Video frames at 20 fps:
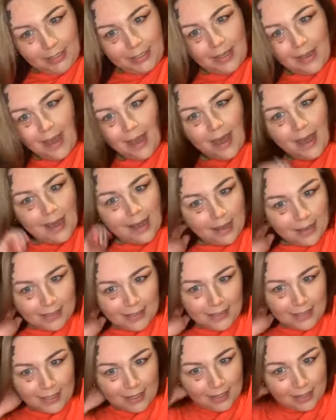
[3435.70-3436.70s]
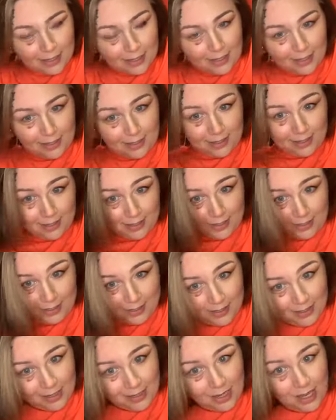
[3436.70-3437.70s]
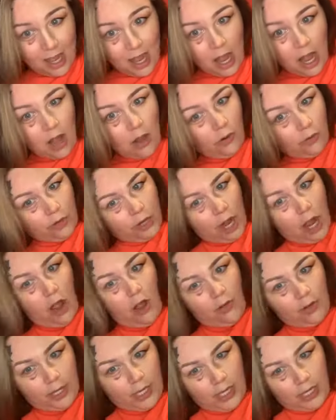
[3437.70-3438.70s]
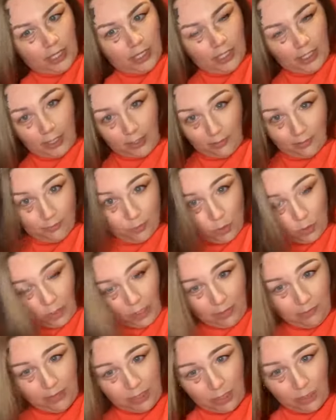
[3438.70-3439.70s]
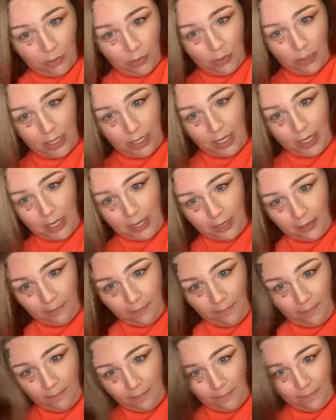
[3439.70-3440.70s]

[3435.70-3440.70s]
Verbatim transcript: Yes, Anna. Oh, no, Kelly. You can't be doing that.